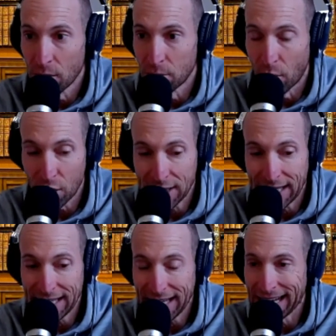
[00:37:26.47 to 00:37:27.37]

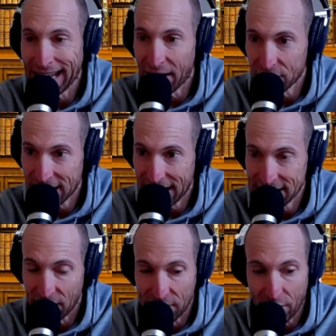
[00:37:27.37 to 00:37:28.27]
marketing and
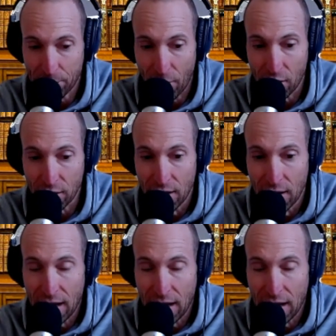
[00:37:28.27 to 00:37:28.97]
advertising on their part,